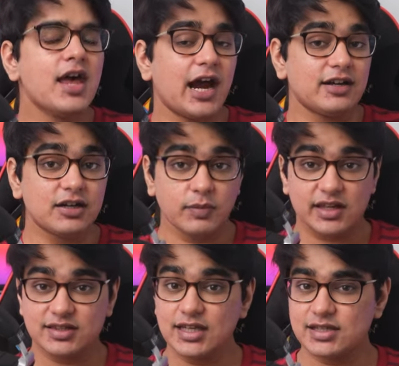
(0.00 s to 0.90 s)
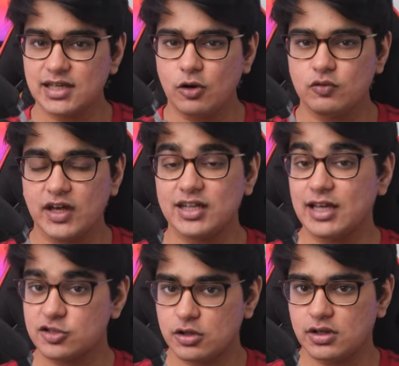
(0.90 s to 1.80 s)
and it makes these sound very
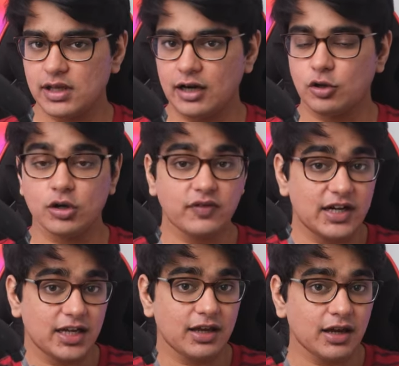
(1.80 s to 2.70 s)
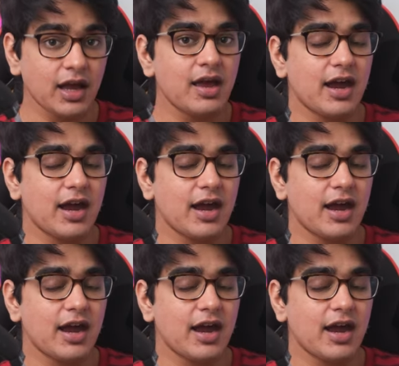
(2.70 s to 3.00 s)
natural and non-fatiguing,